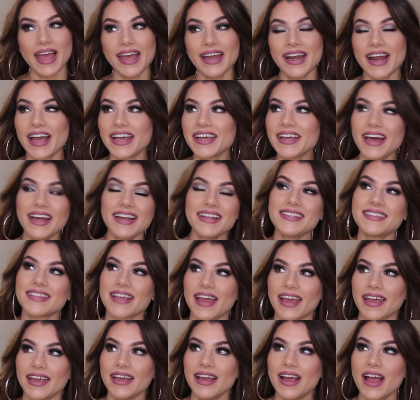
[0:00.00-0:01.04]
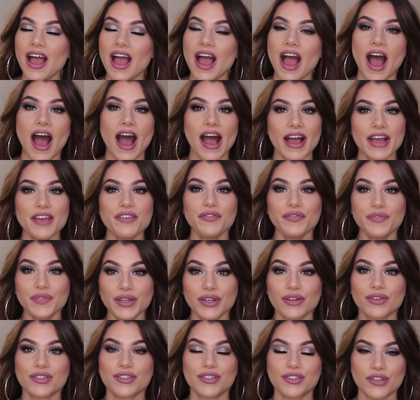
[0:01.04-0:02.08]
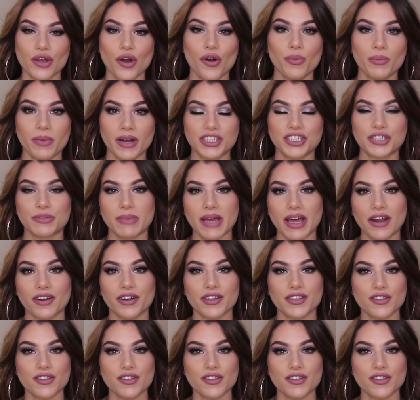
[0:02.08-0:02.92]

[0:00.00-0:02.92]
And I gotta say, I feel so much better.